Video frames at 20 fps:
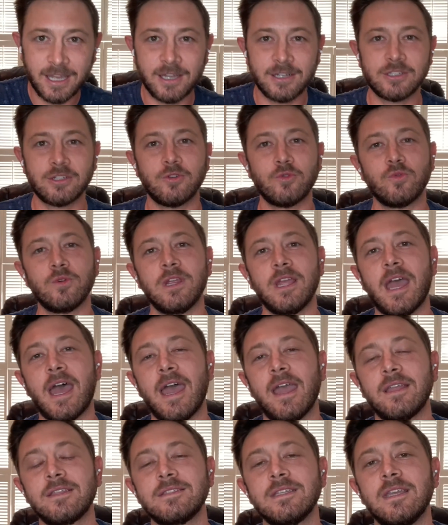to
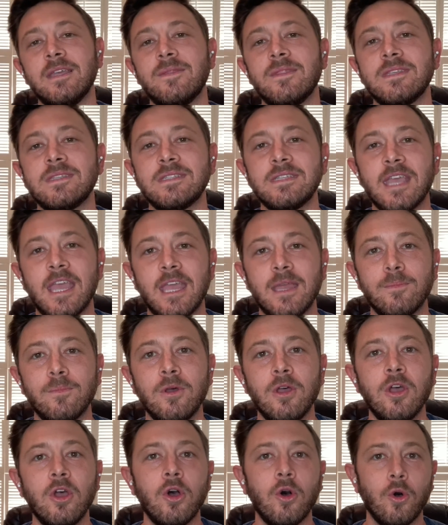react in the same
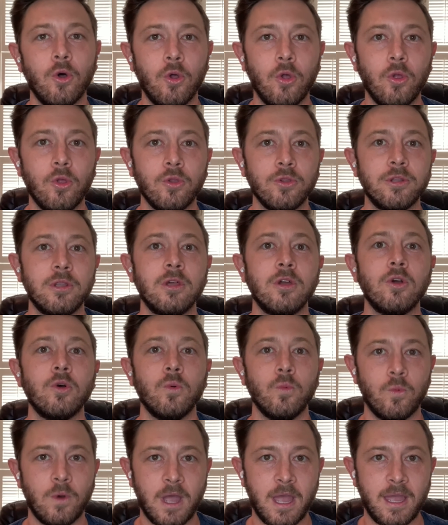old
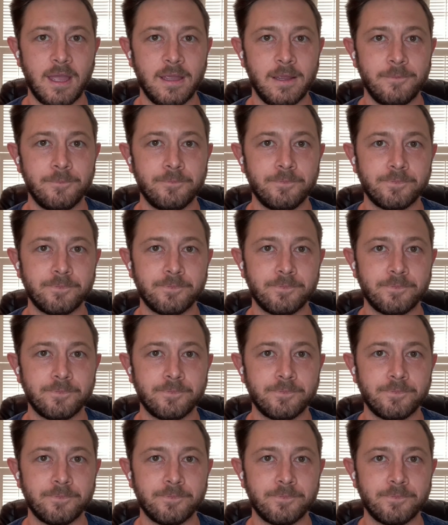way.